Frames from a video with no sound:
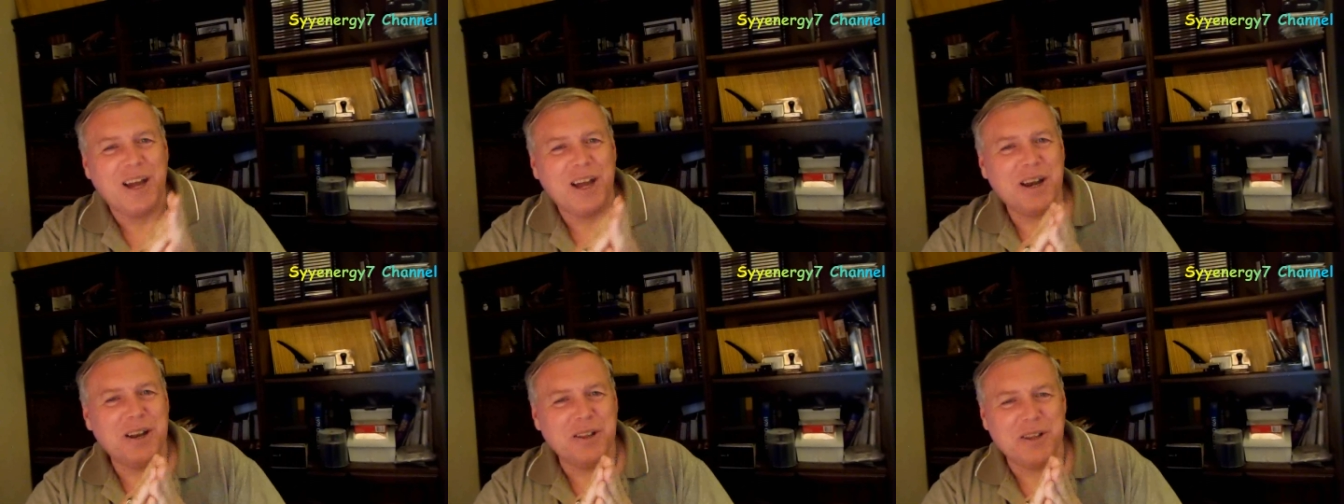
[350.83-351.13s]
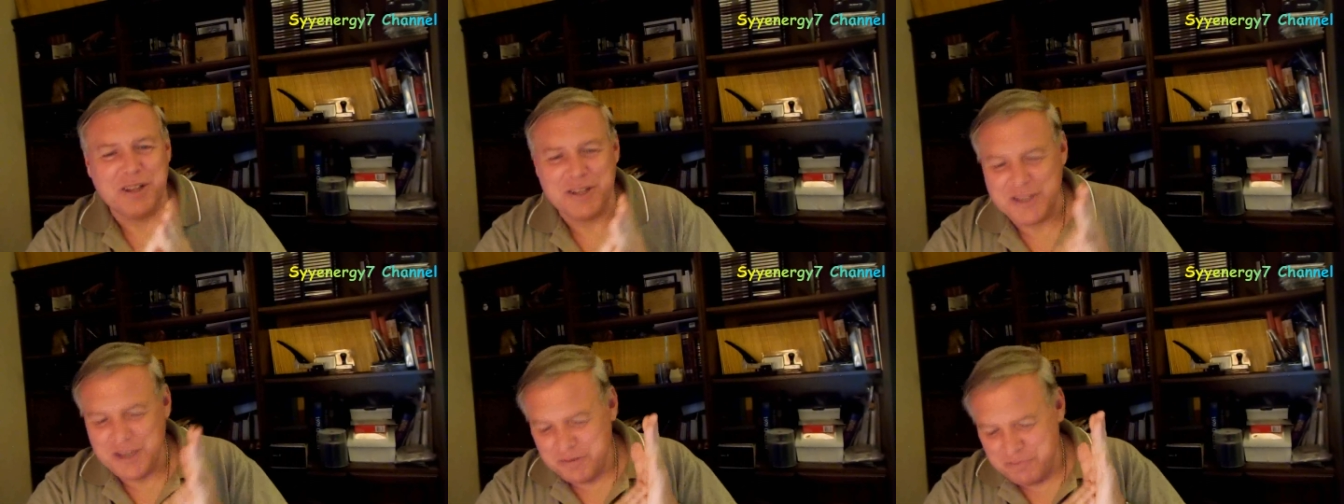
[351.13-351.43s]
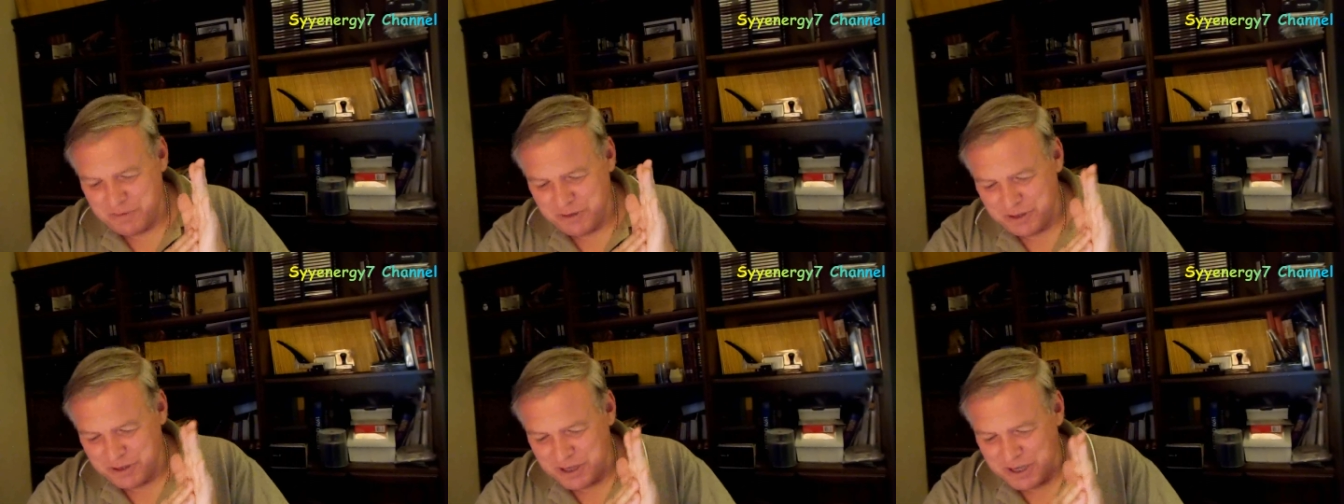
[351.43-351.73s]
don't like
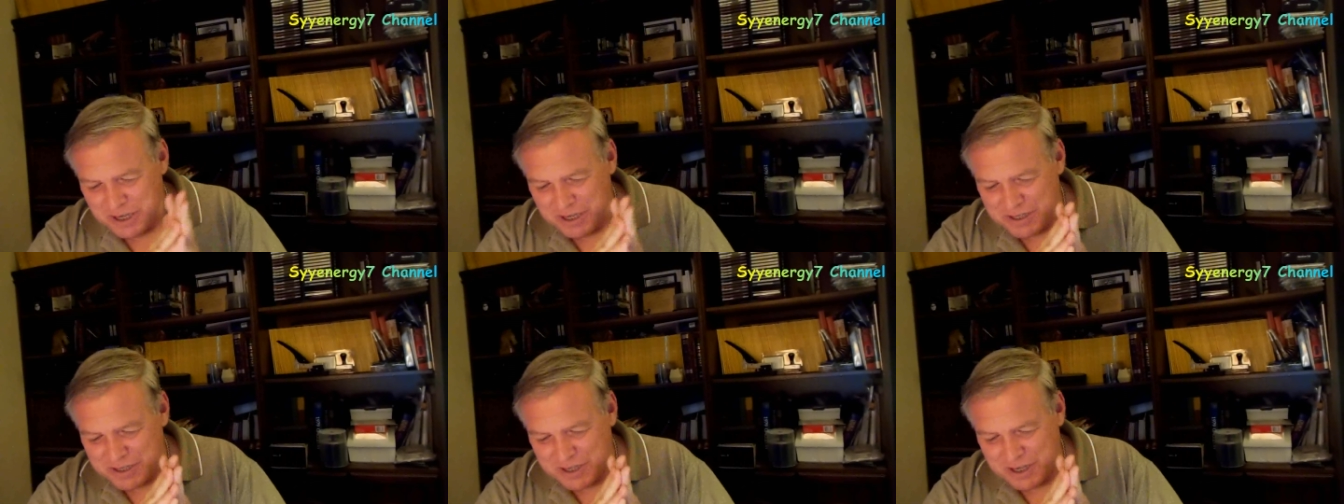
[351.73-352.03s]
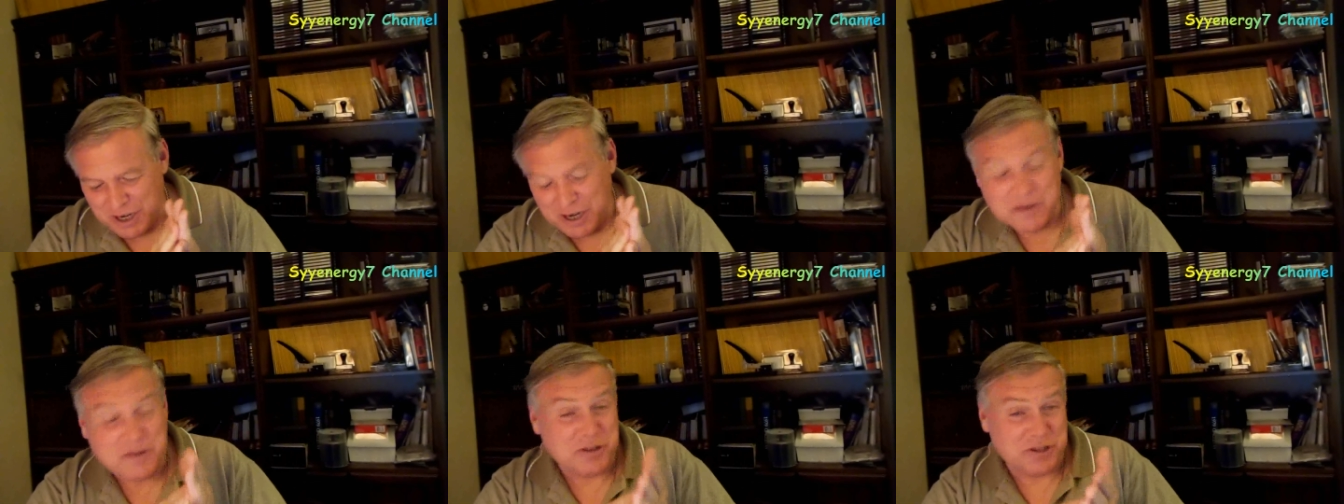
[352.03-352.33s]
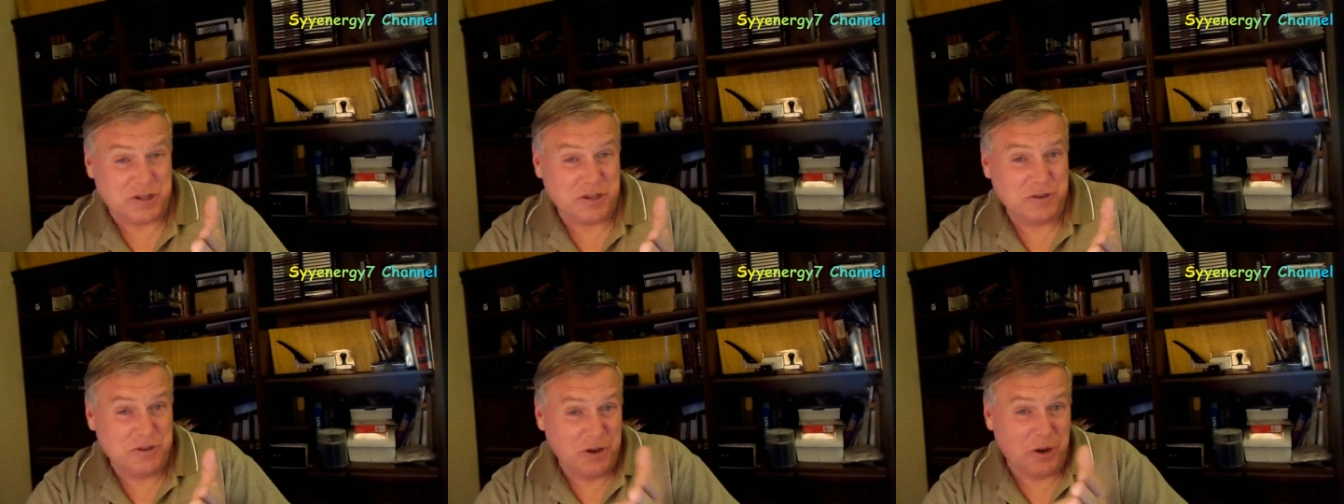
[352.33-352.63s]
that Bill Gates guy
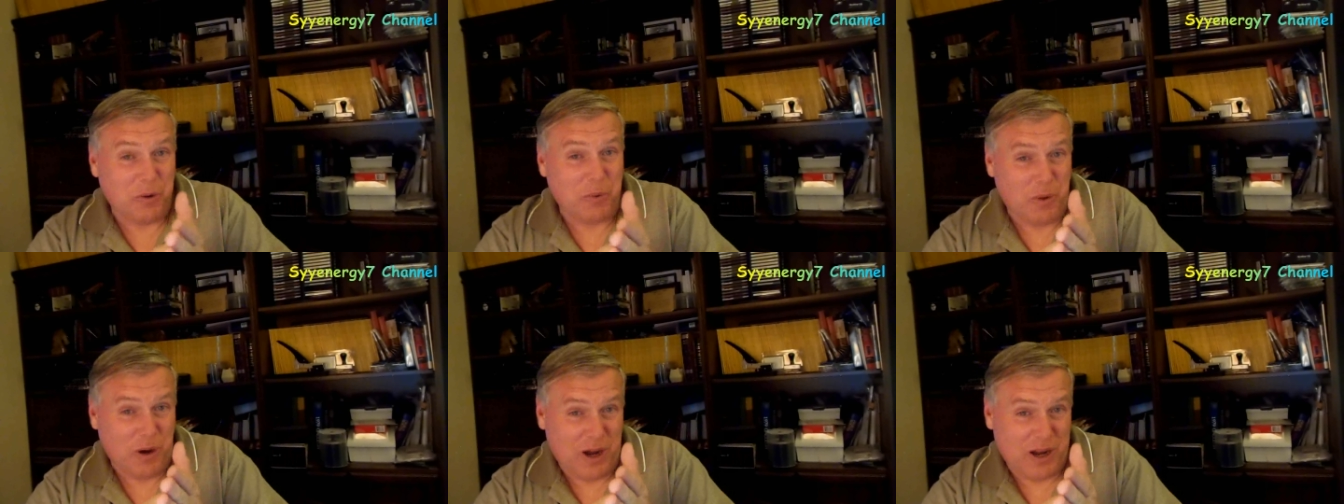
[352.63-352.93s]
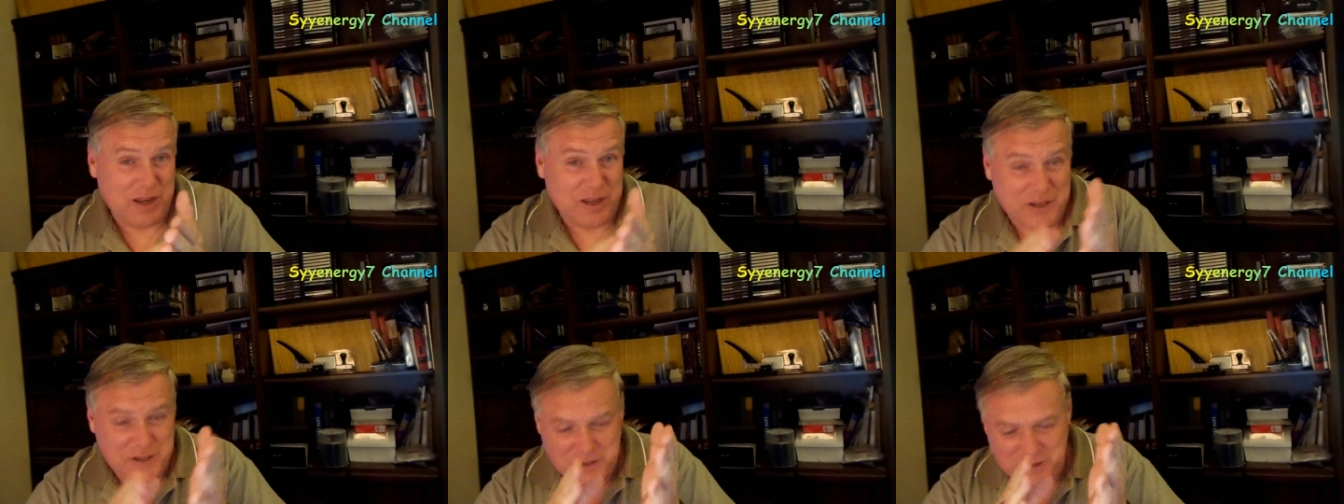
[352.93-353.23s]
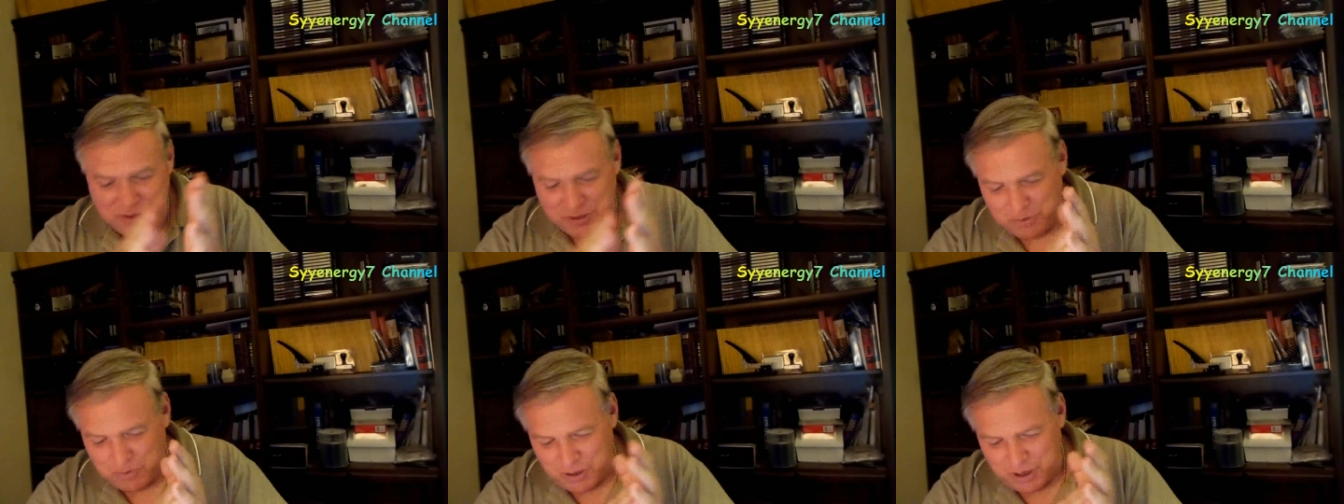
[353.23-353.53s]
because you know why. You
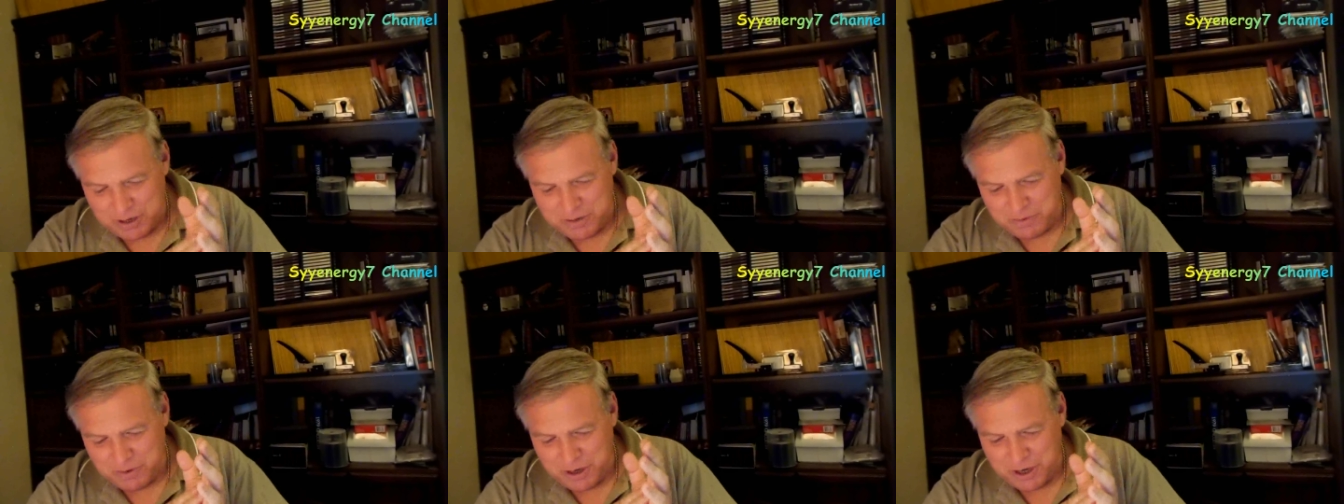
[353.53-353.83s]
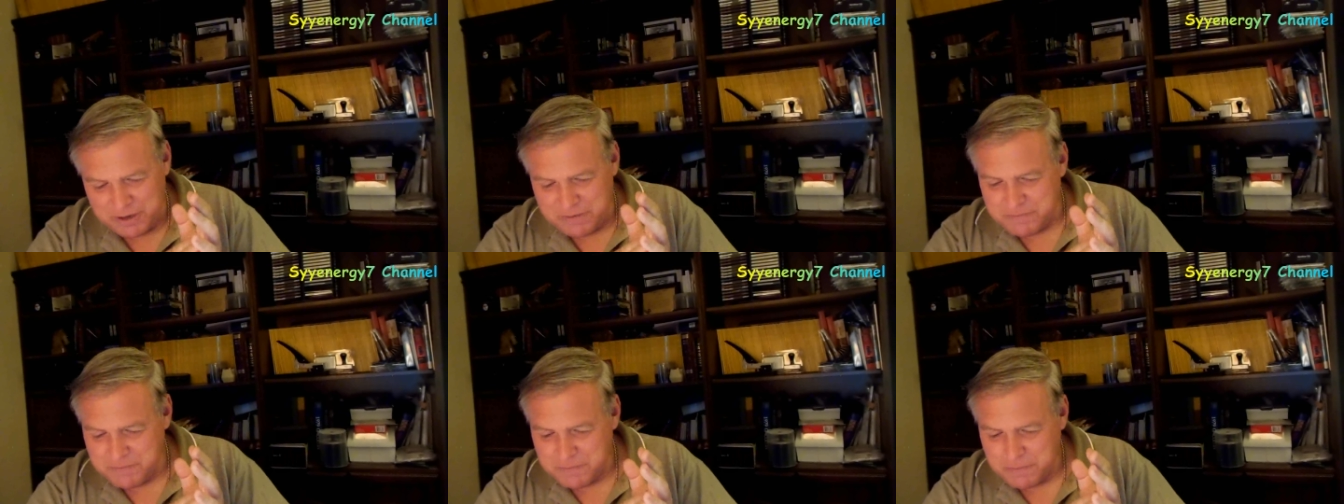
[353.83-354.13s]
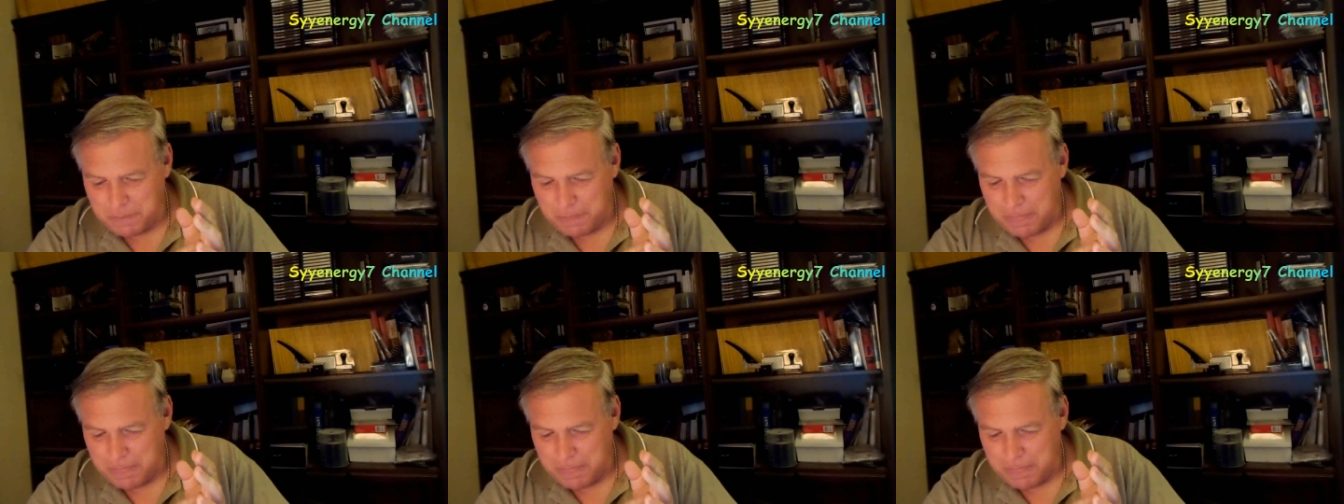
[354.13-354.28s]
know why, right?